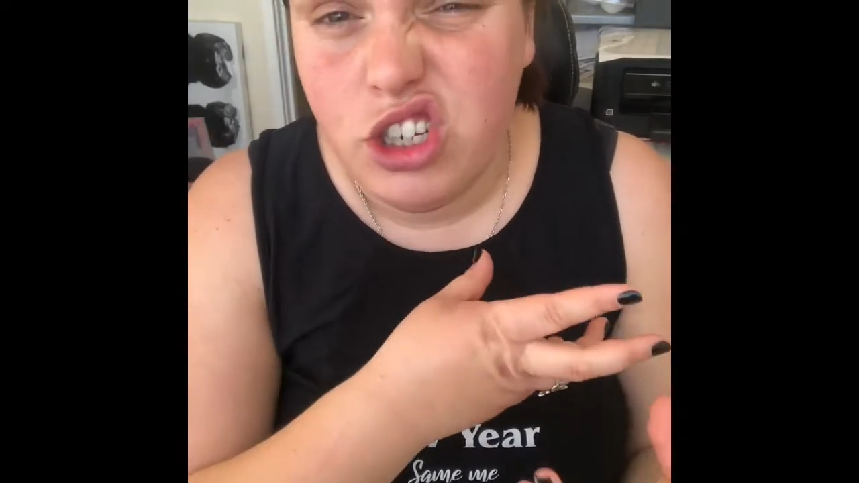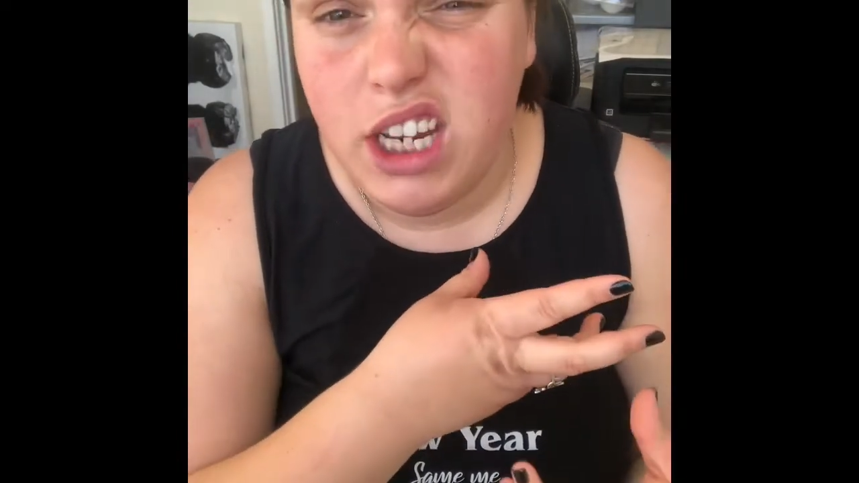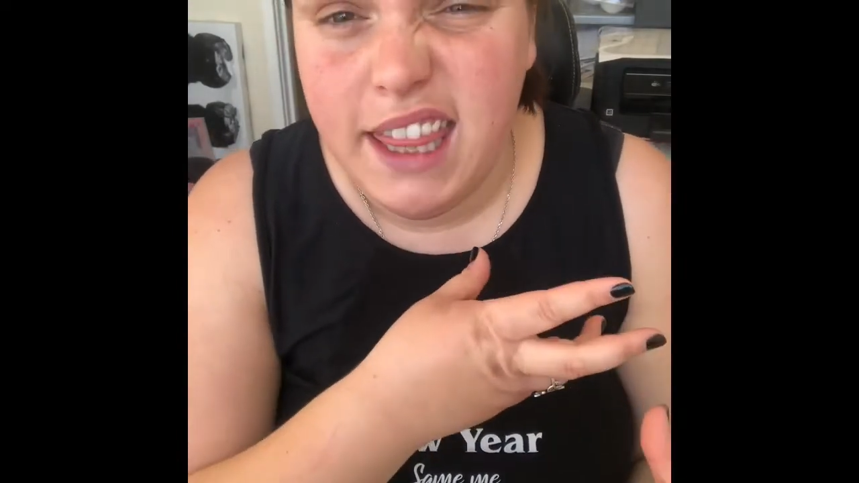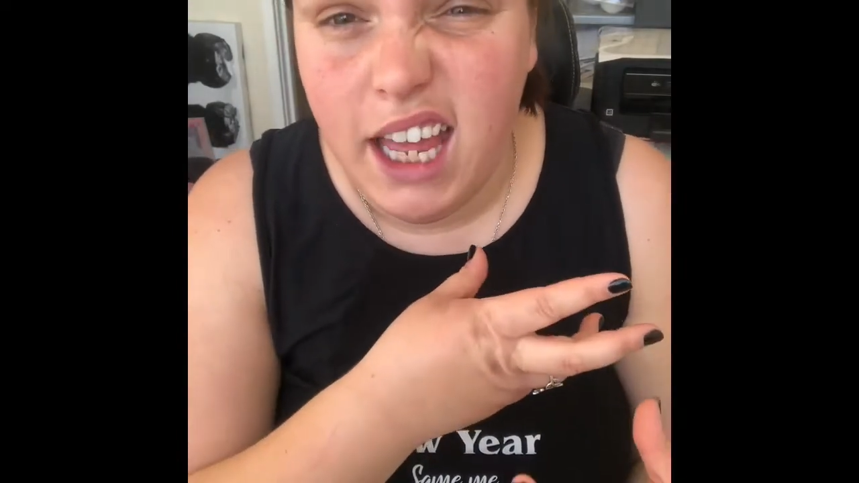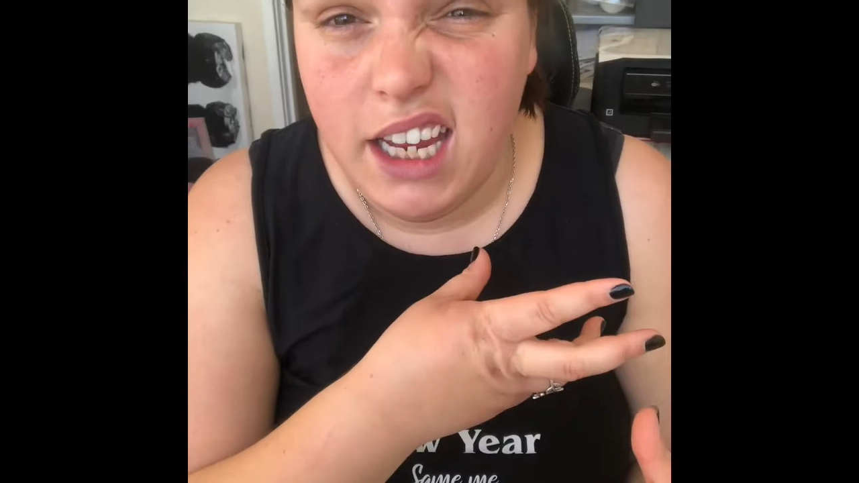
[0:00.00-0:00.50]

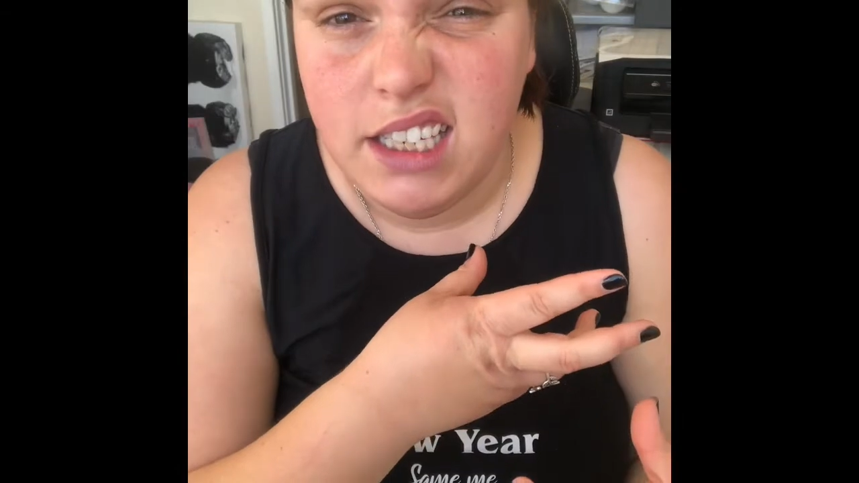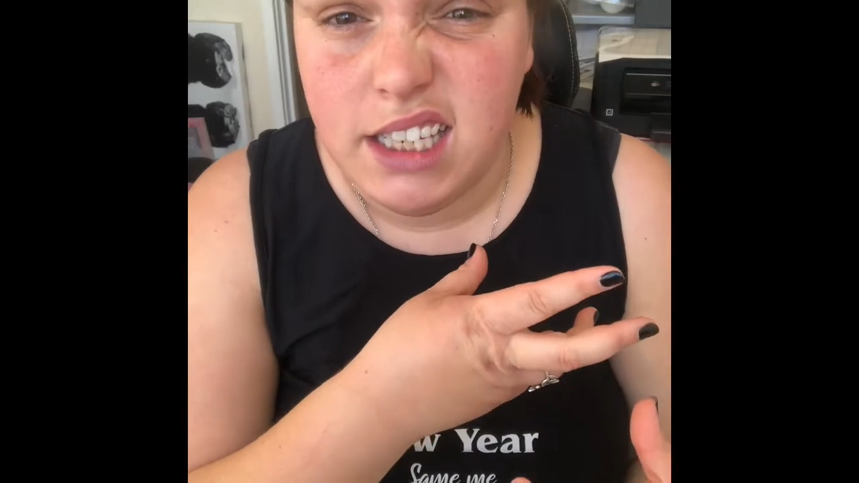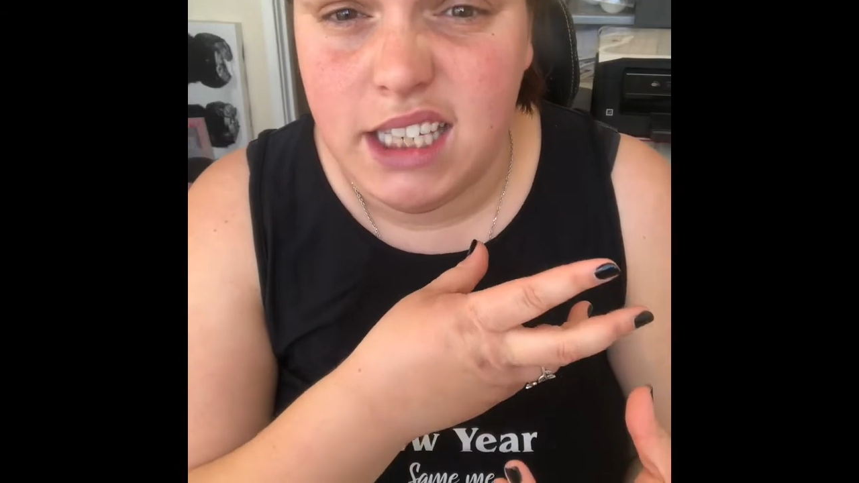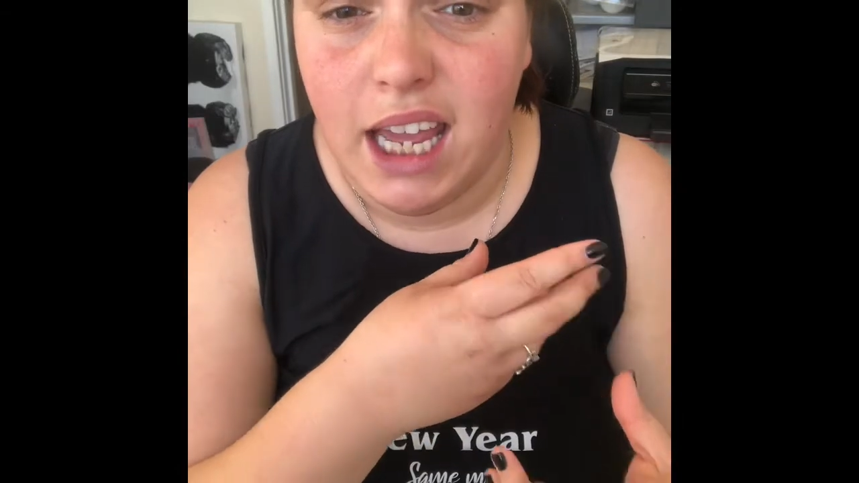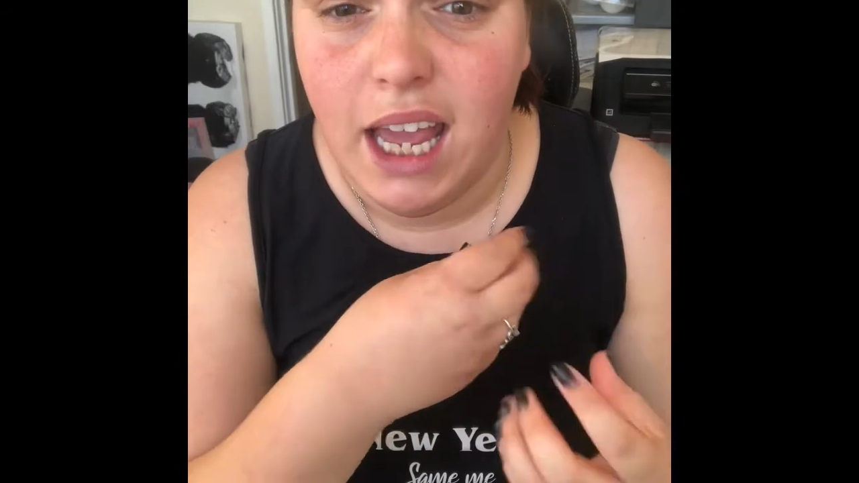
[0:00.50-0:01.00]
in there to
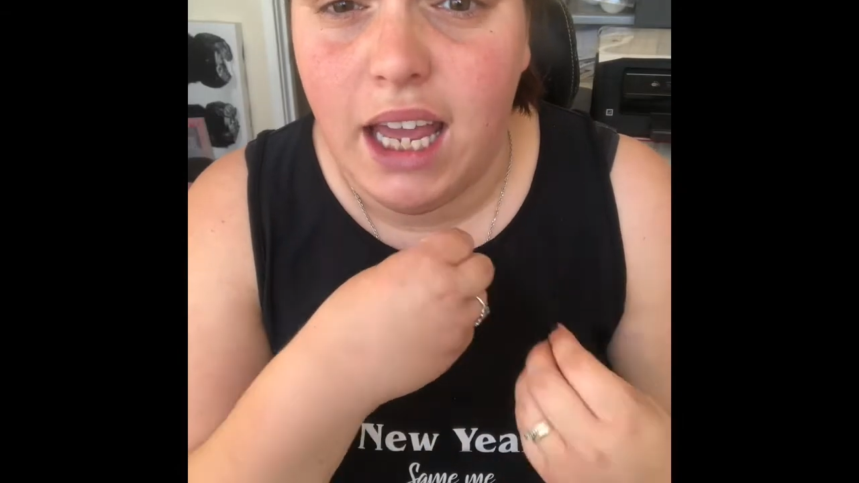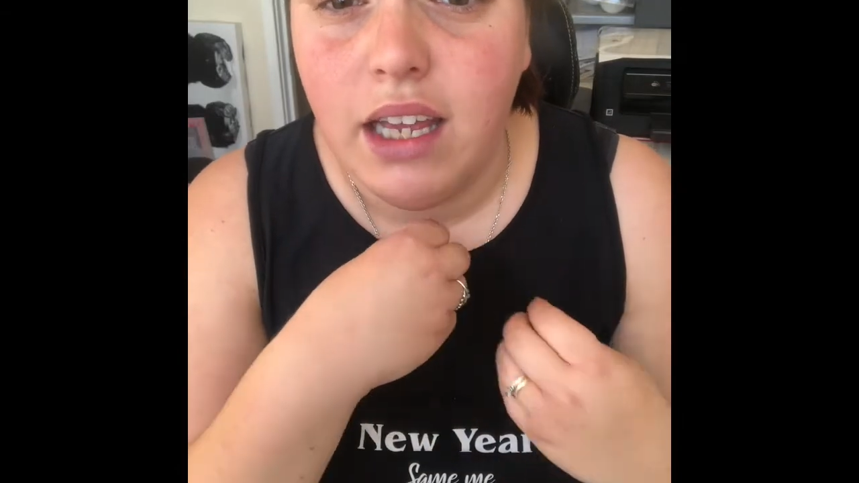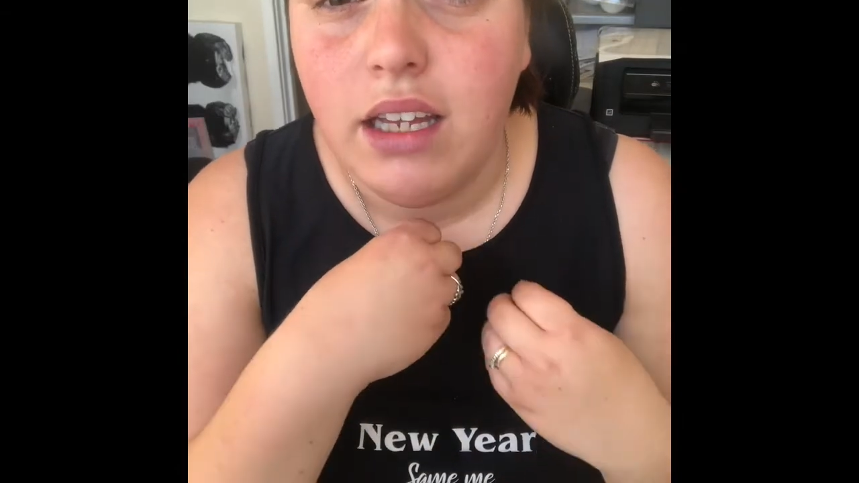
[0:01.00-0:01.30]
say,